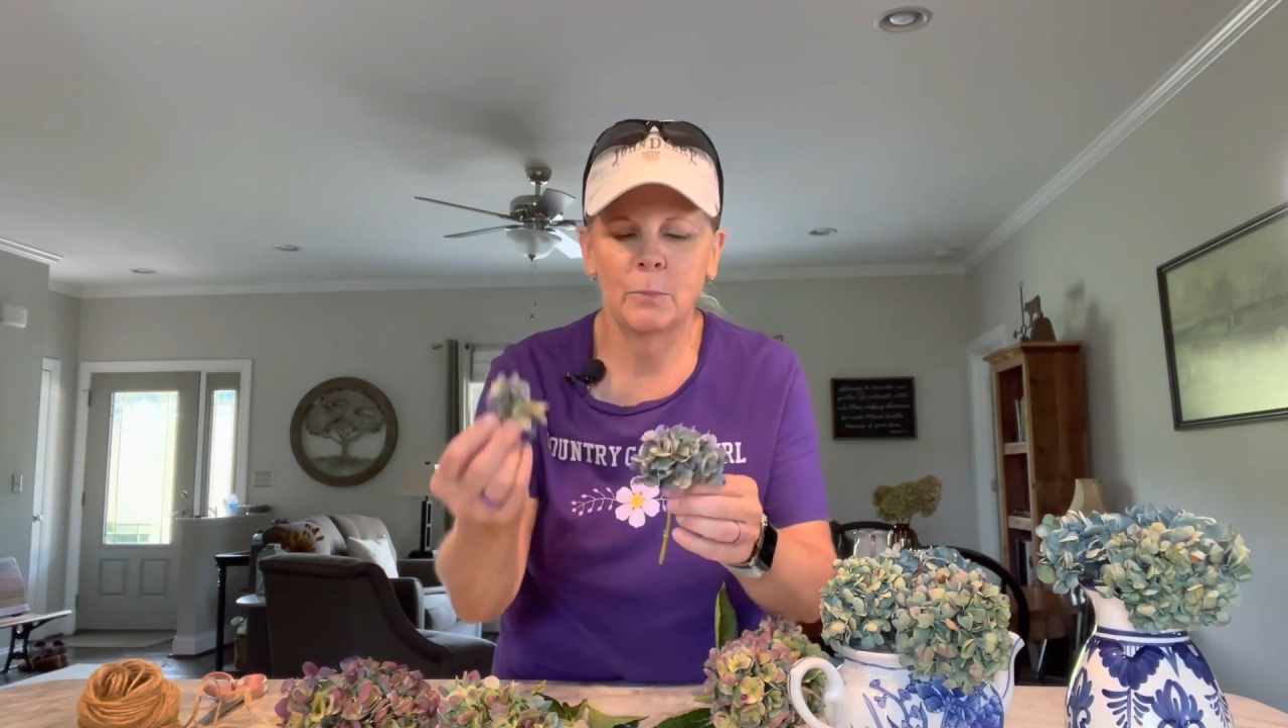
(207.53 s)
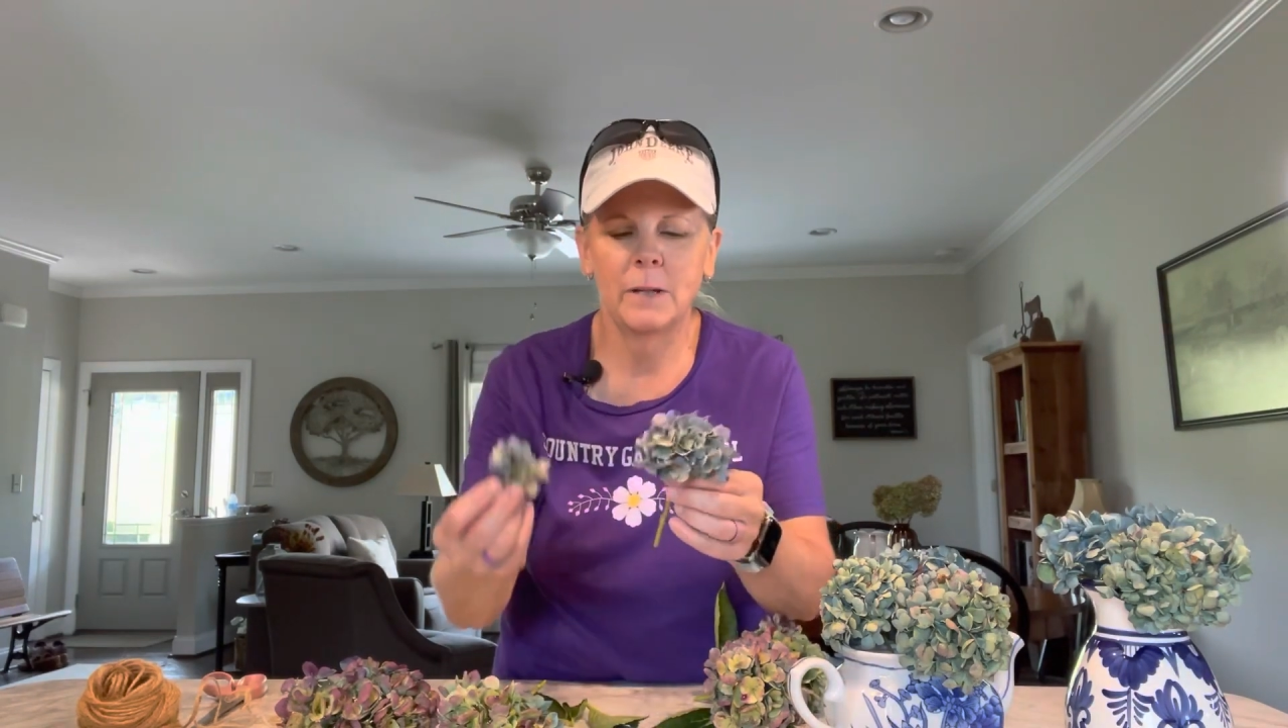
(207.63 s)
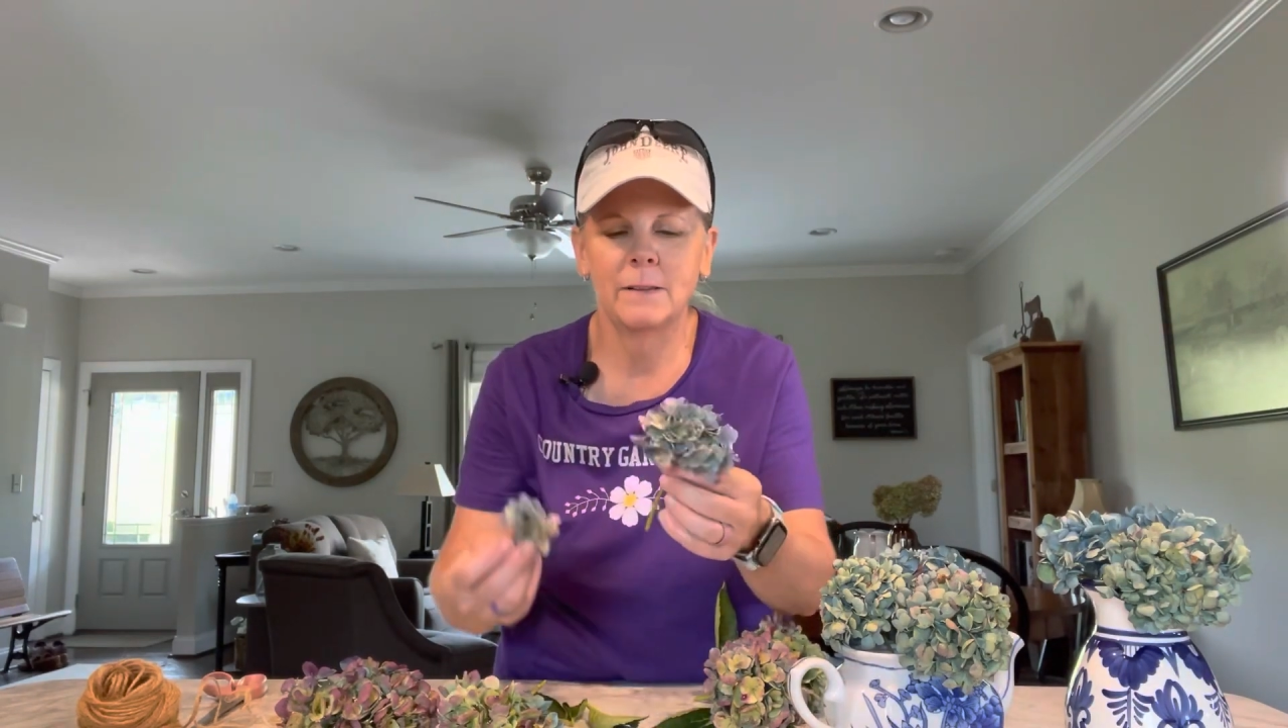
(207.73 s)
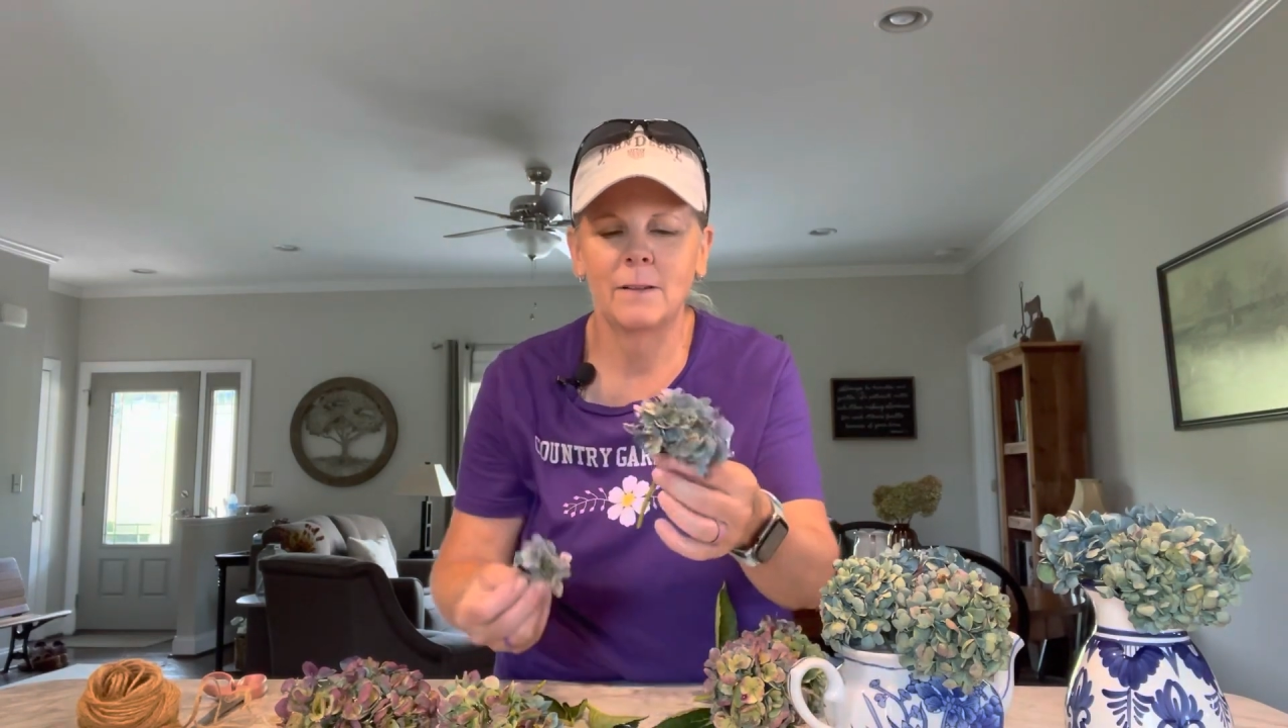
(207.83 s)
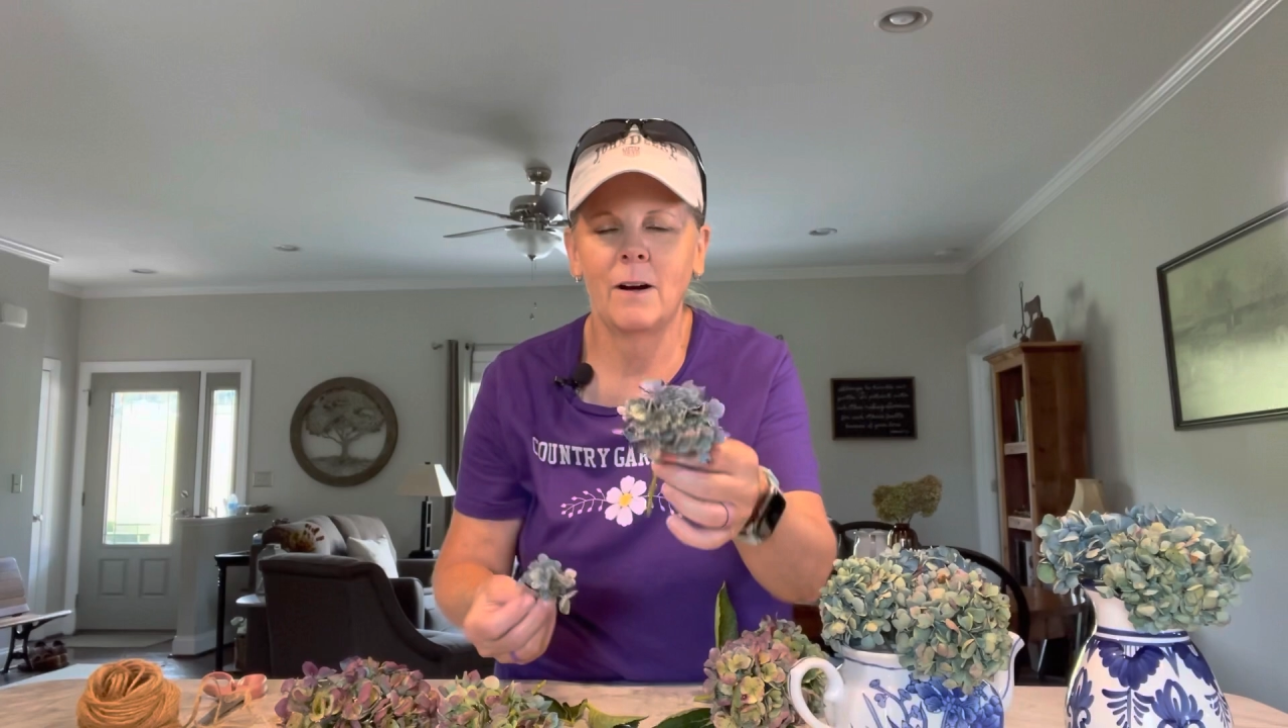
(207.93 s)

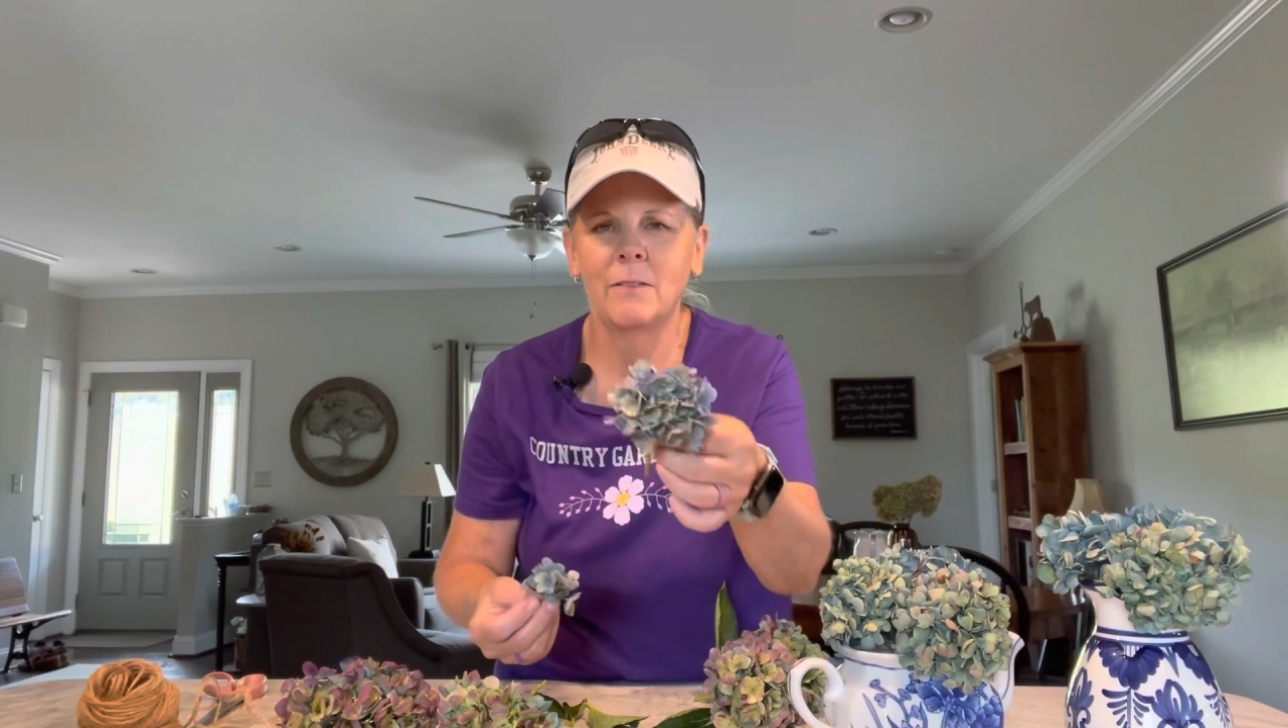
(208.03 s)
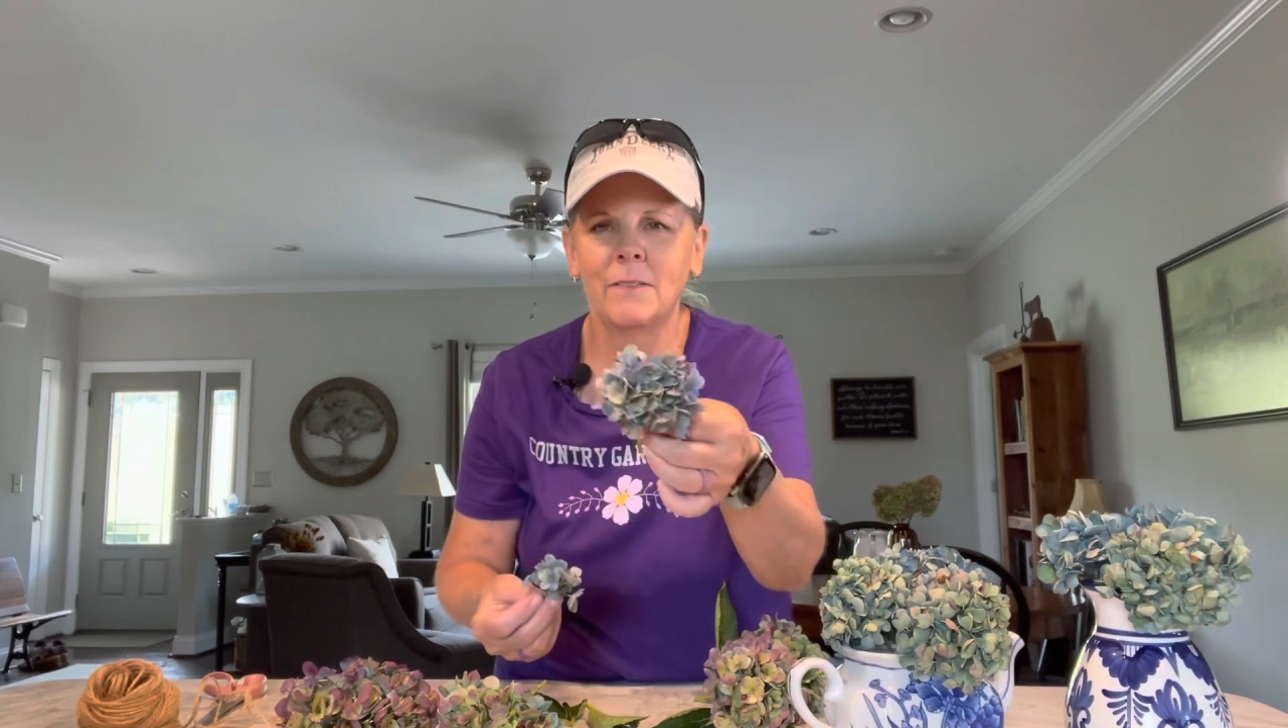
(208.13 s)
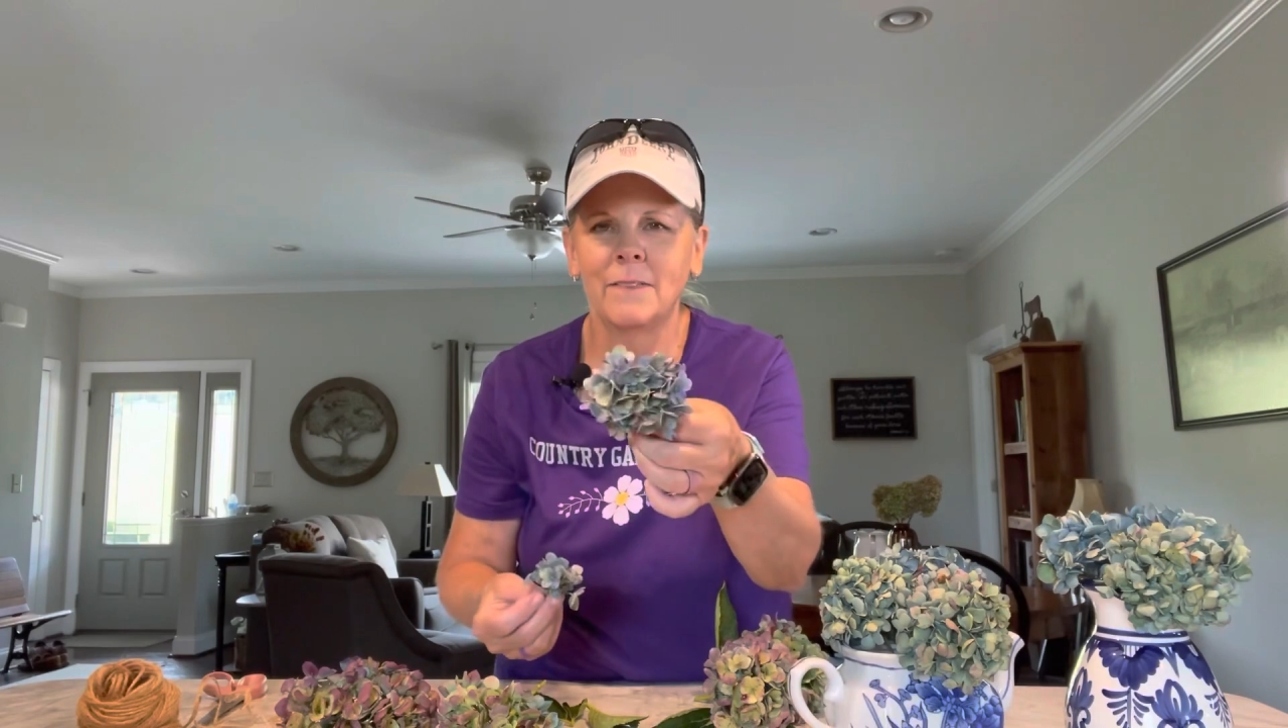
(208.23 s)
piece off.